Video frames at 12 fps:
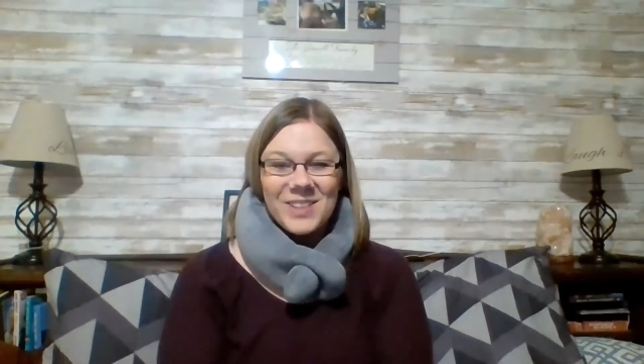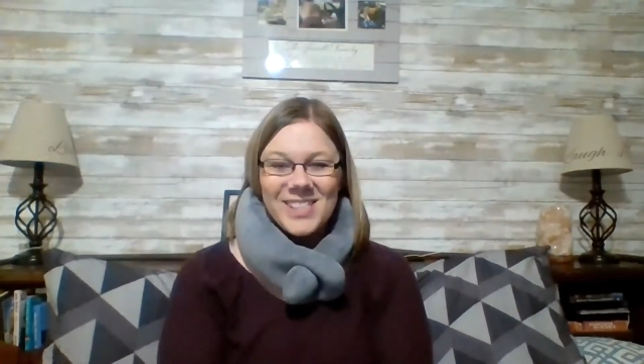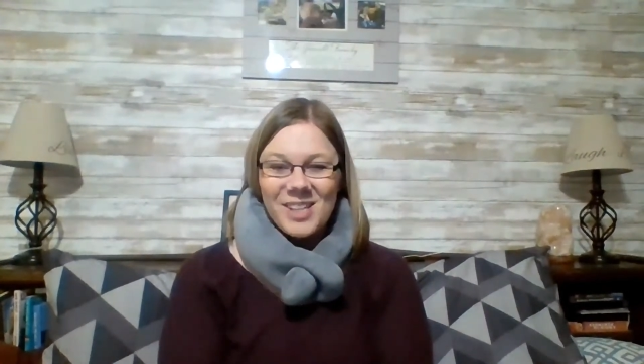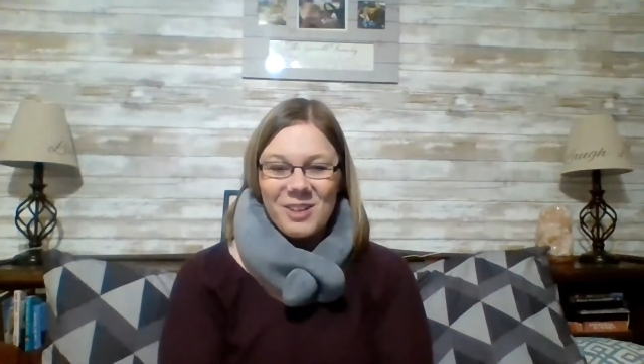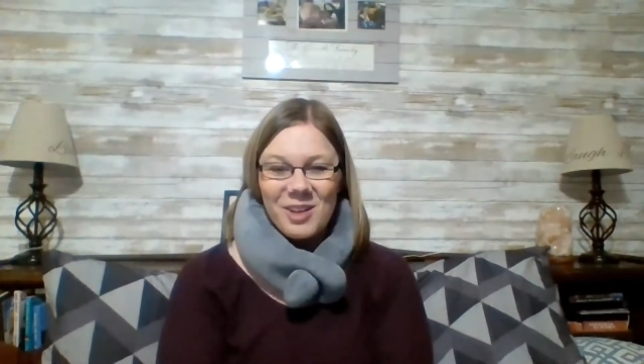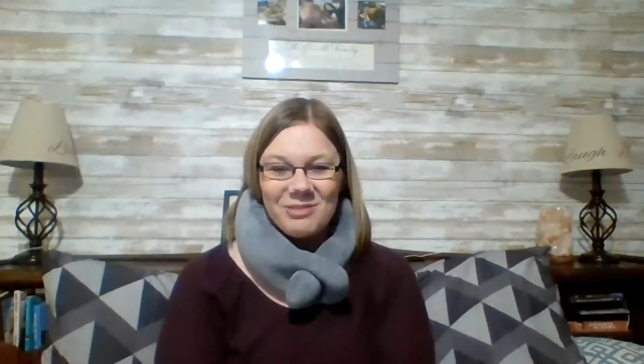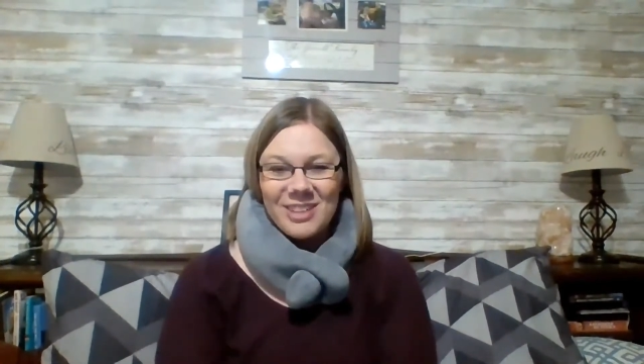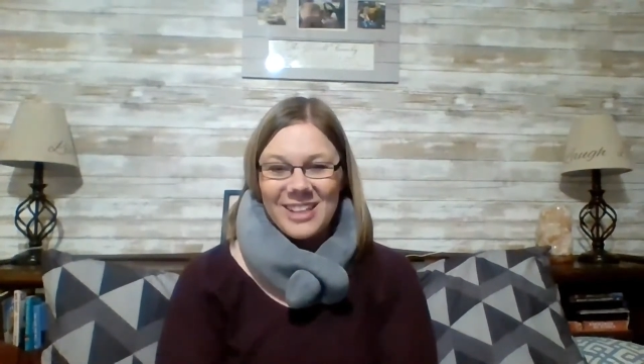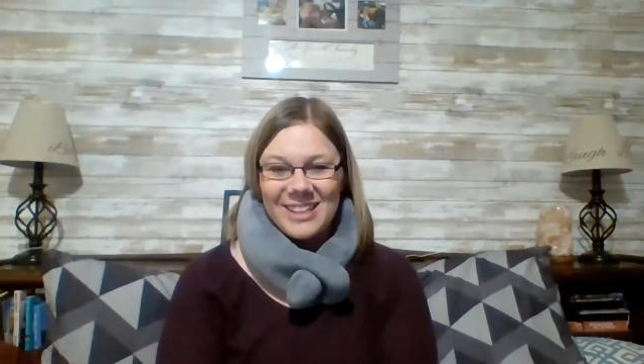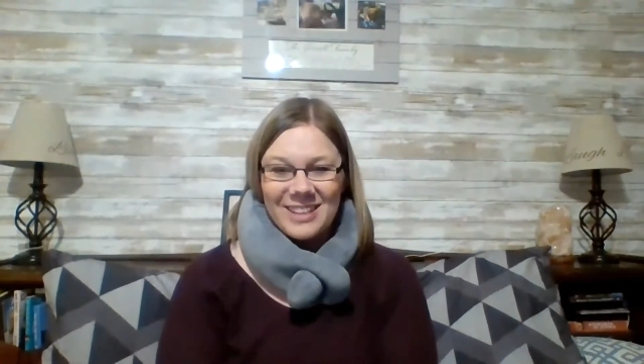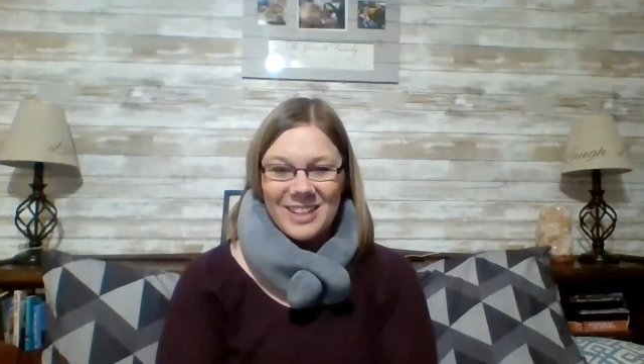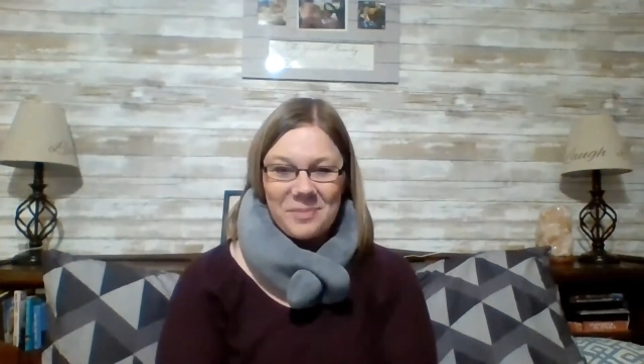so hopefully
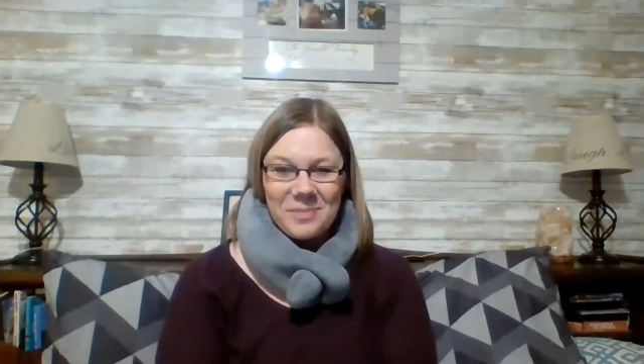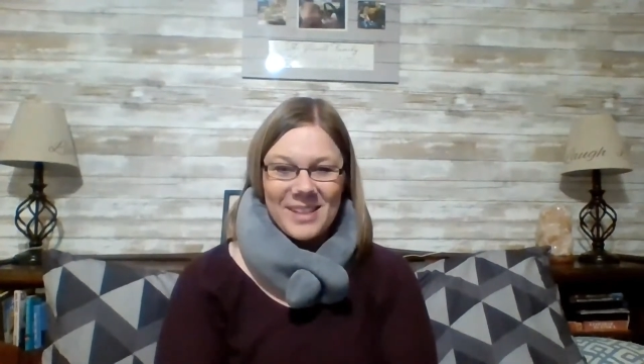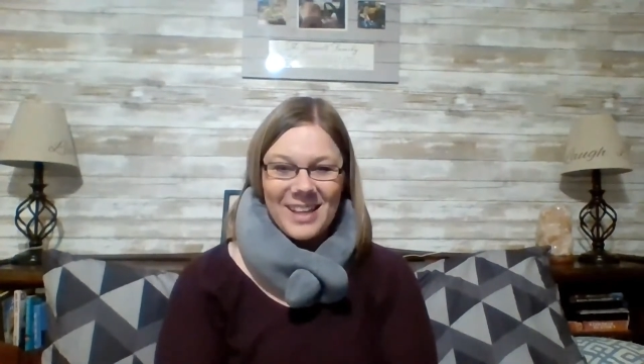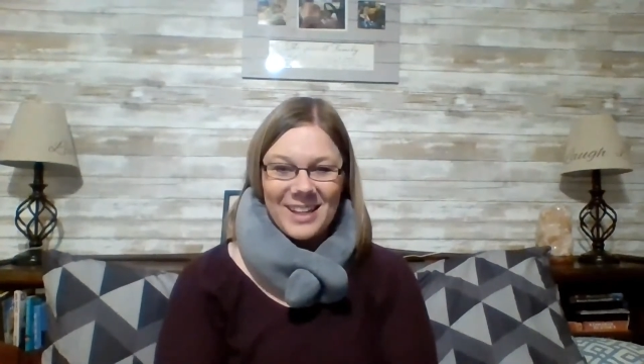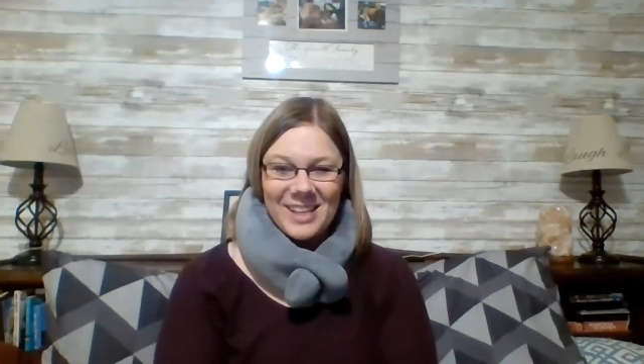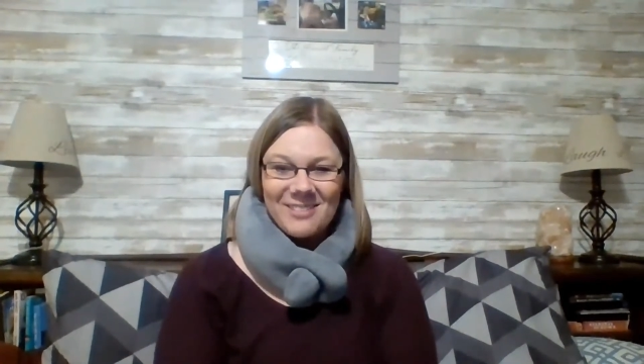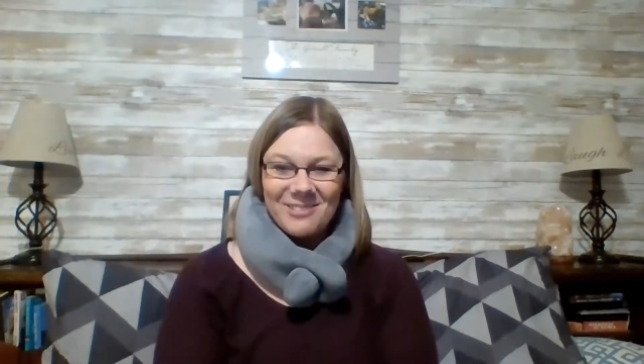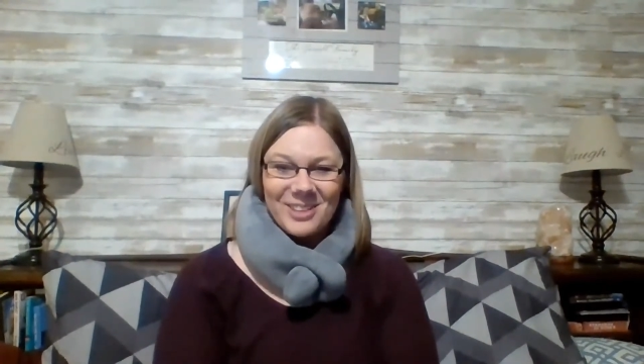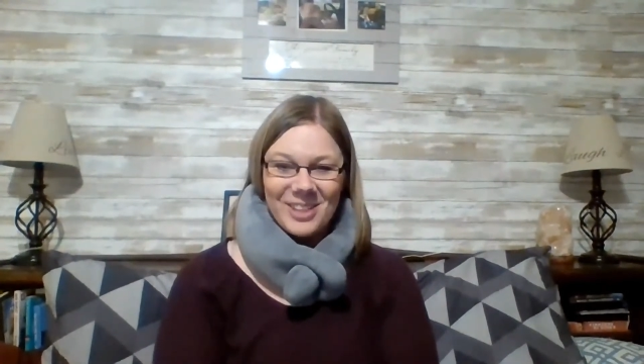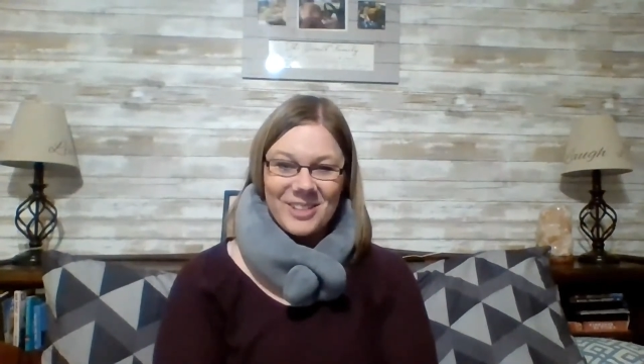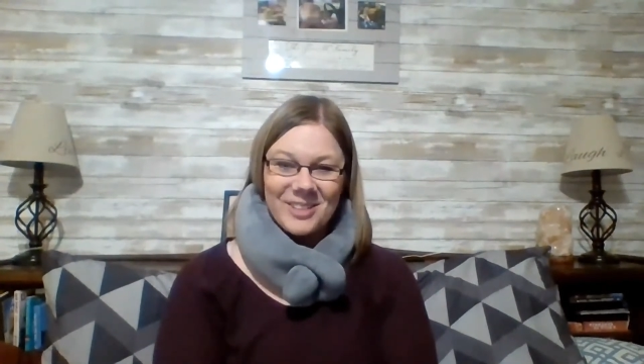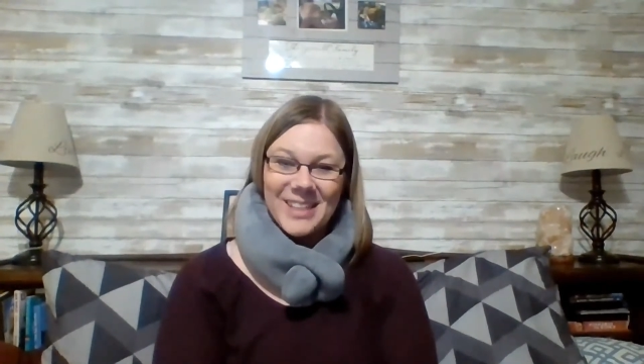they're going to be lucky for
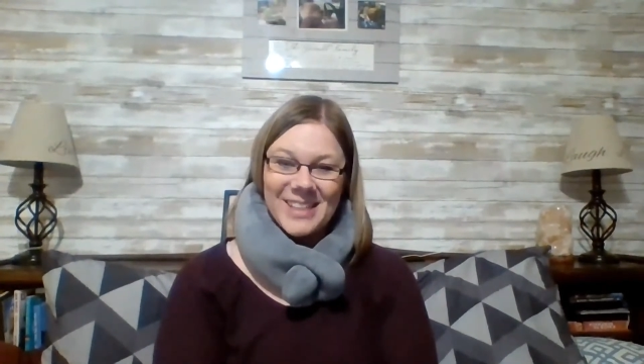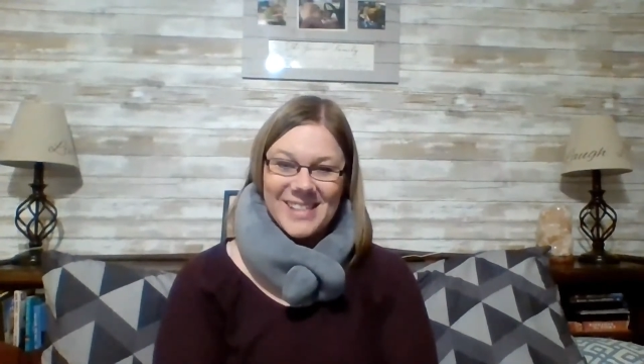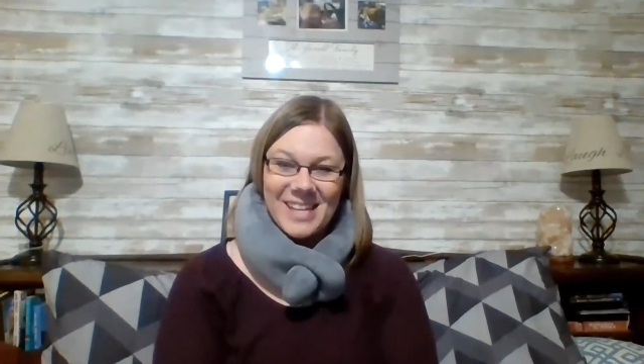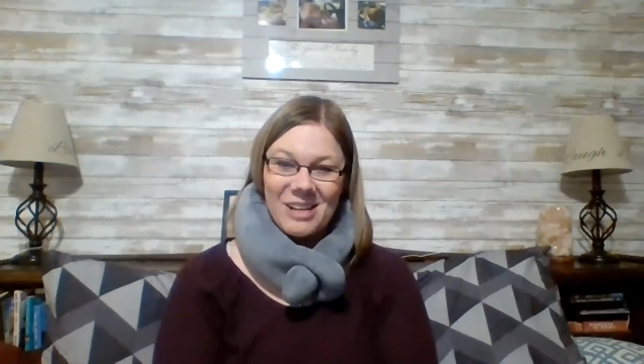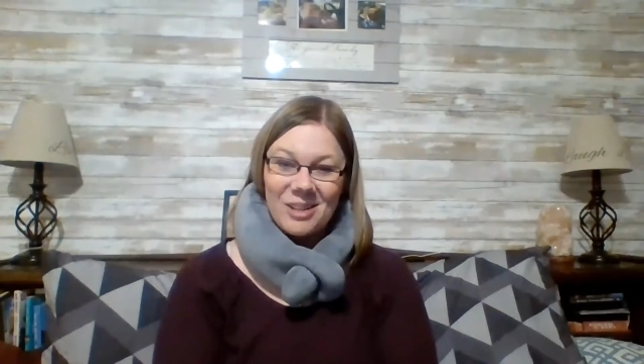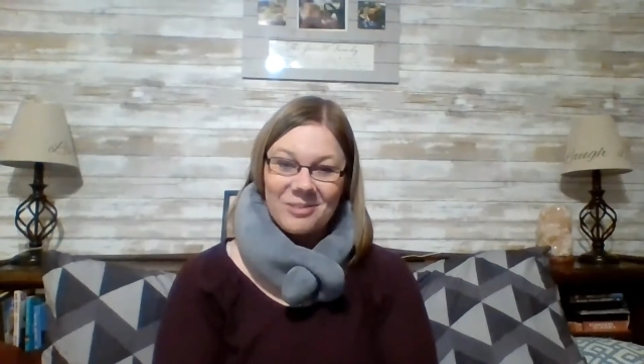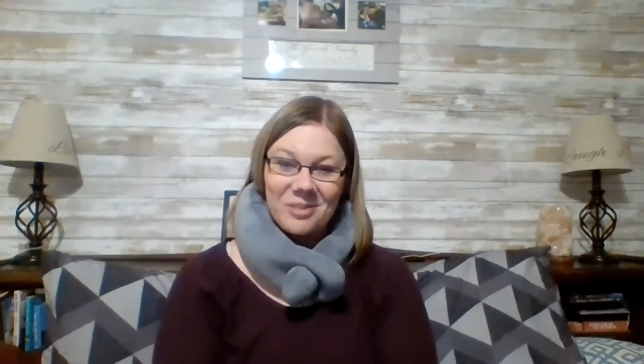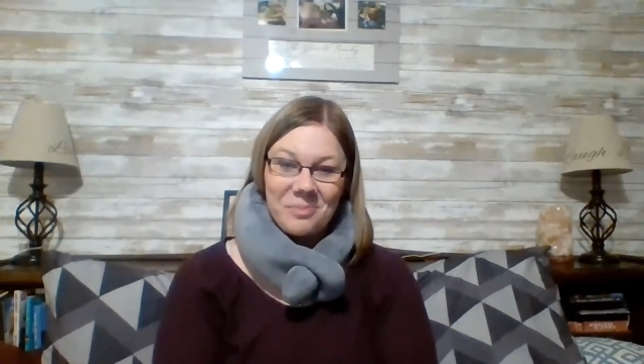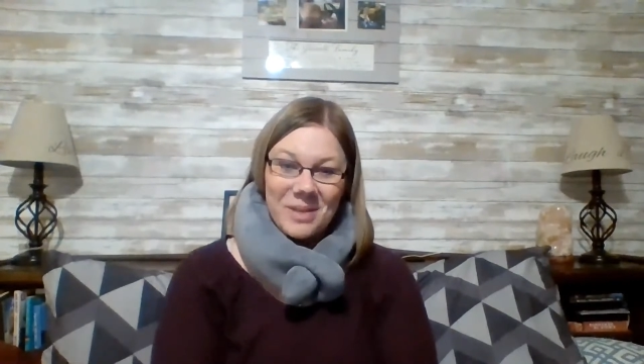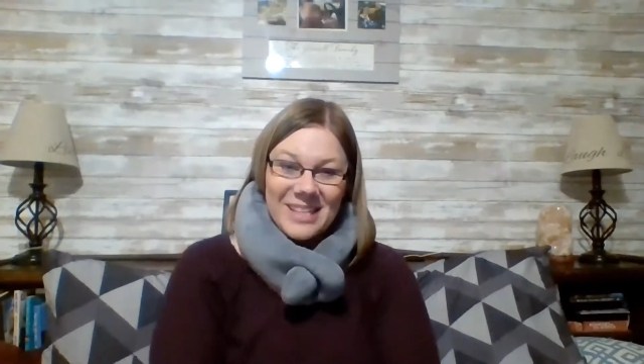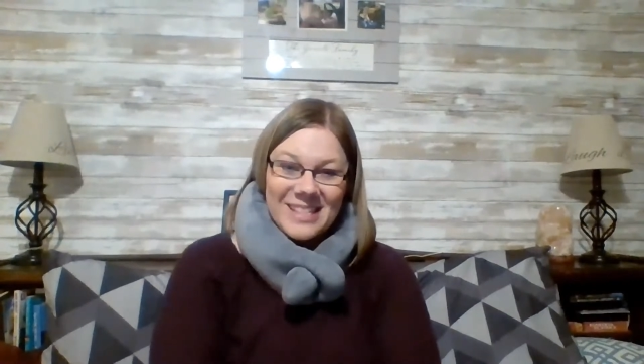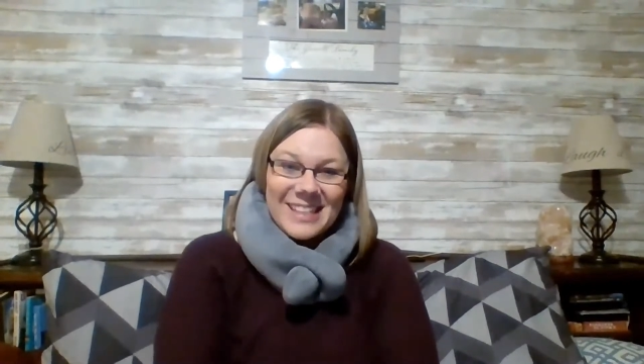you as they are for
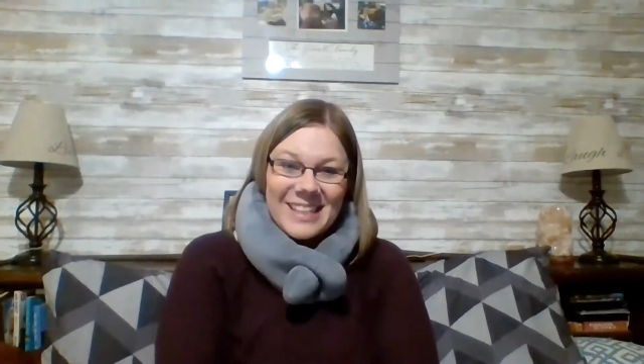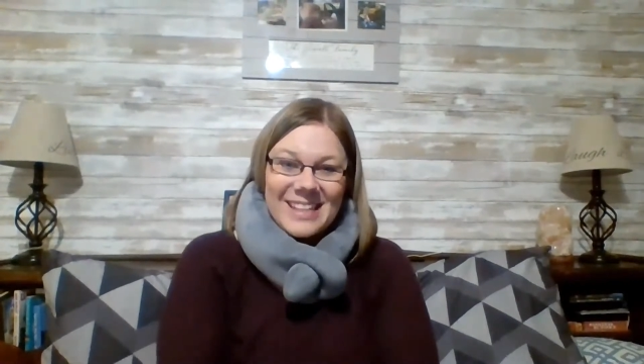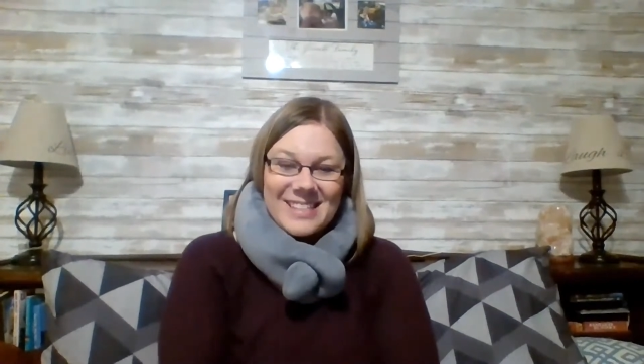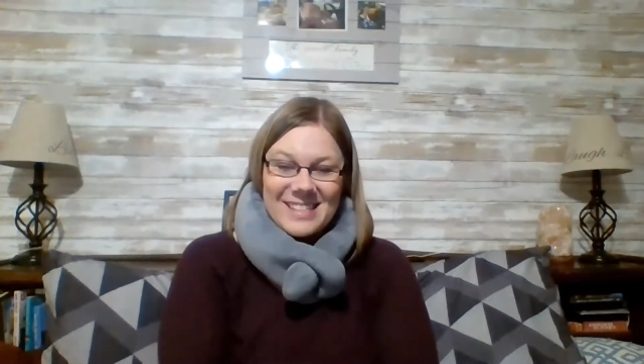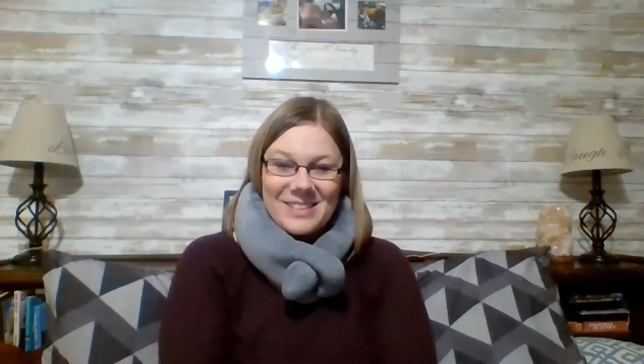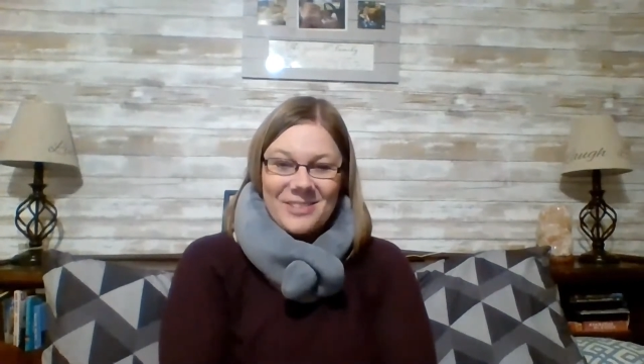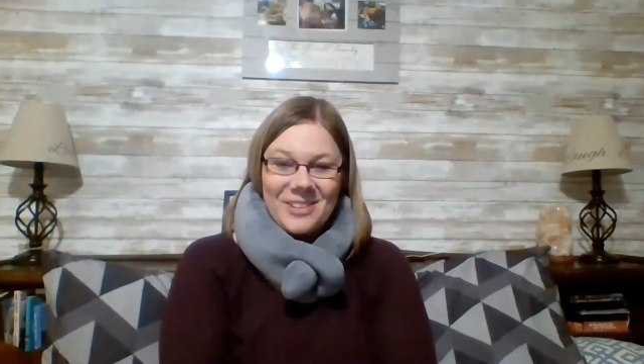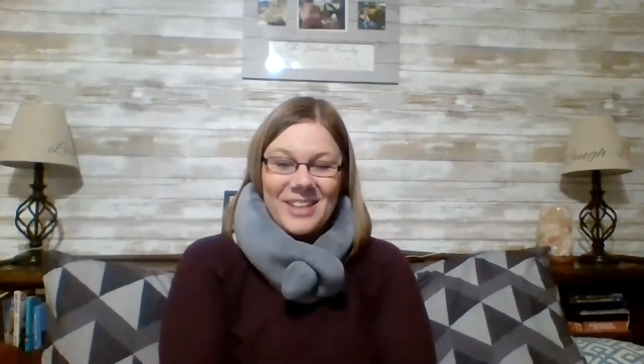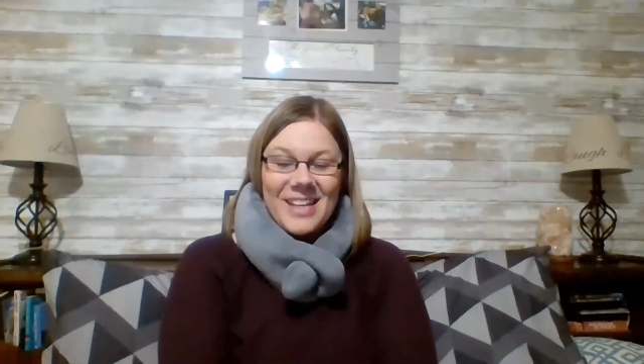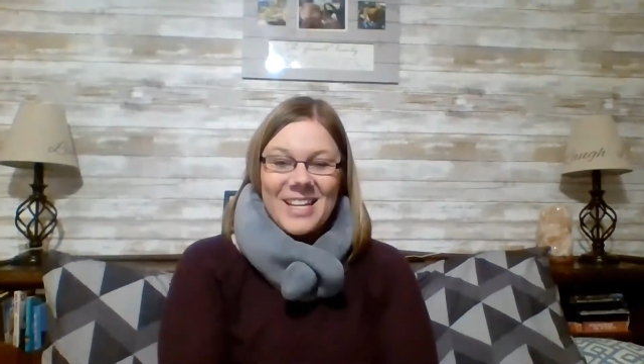me to get to